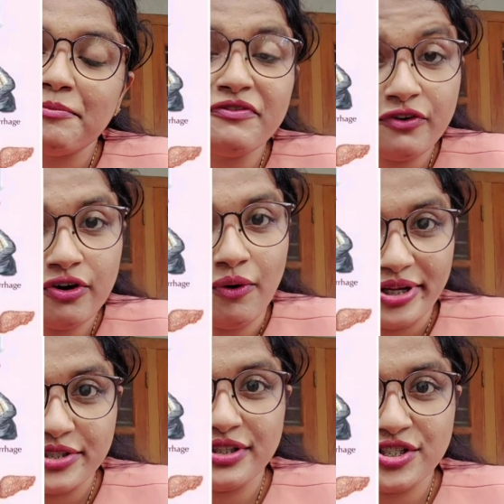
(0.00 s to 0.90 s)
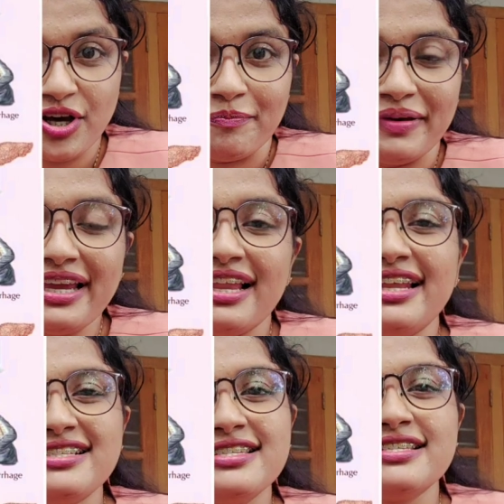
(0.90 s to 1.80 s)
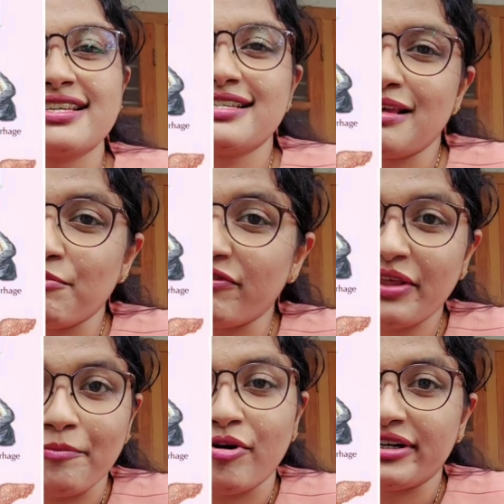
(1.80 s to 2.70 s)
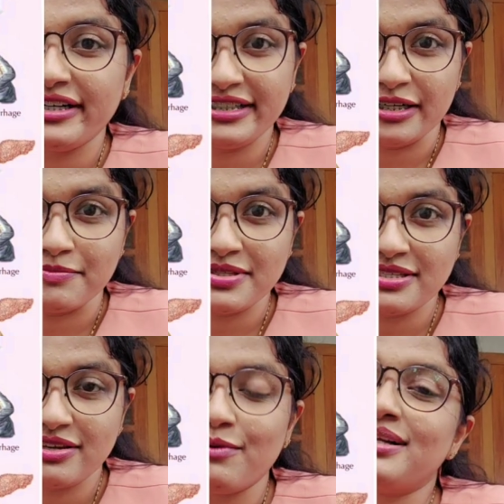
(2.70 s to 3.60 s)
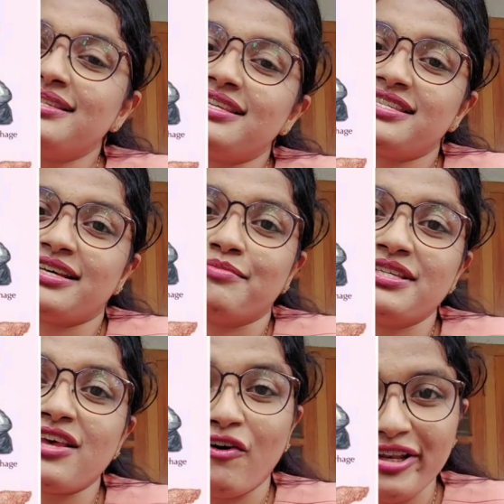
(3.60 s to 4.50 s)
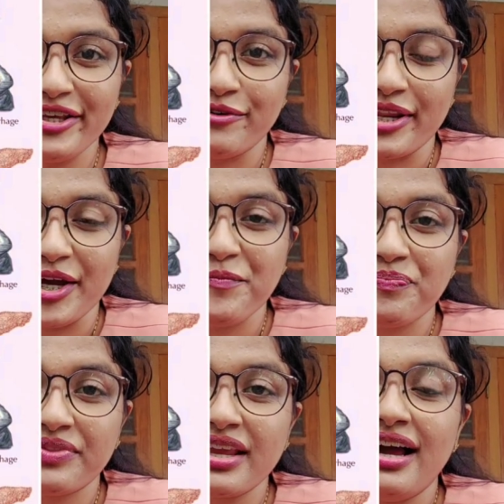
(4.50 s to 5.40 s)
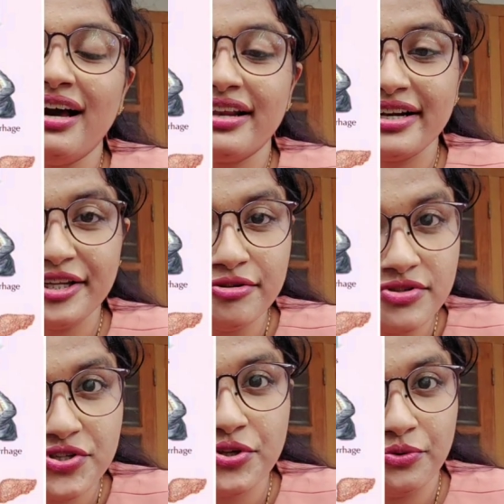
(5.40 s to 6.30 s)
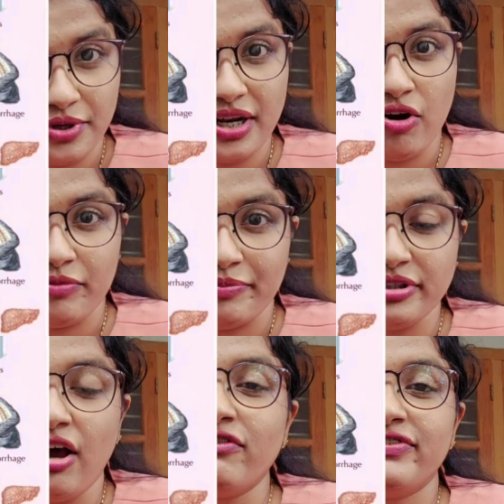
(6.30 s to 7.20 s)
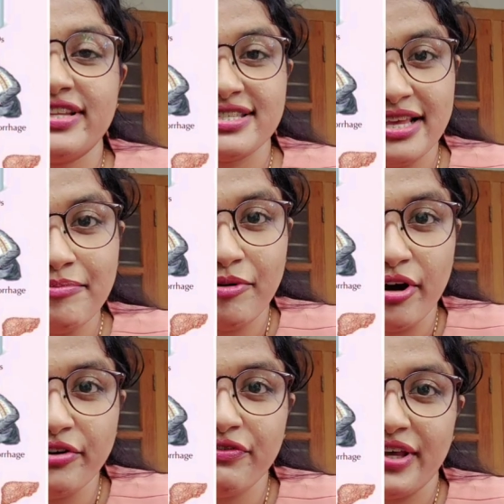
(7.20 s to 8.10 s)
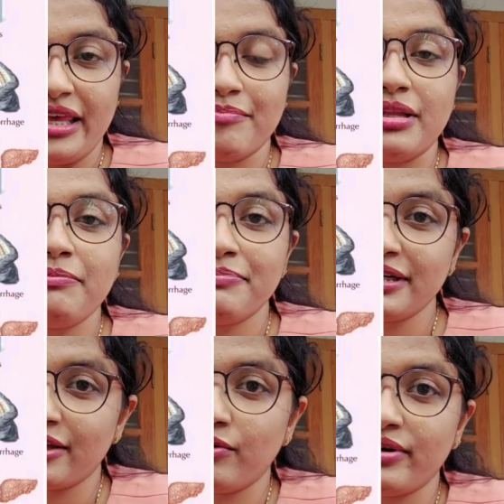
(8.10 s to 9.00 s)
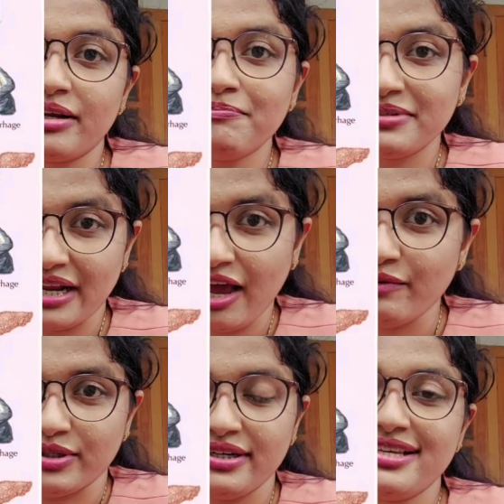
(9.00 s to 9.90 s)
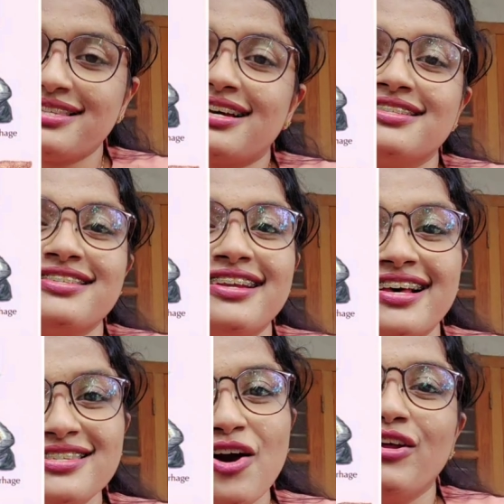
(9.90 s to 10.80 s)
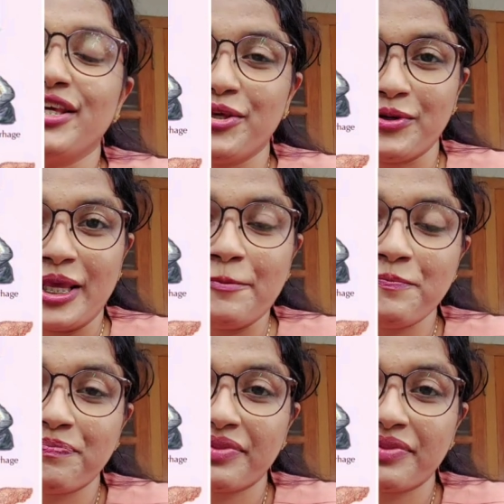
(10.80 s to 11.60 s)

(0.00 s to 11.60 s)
Before going to the topic, let's discuss some of the important terms. One such term is oliguria. A reduced urine output of less than 0.5 ml per kilogram per hour is considered as oliguria.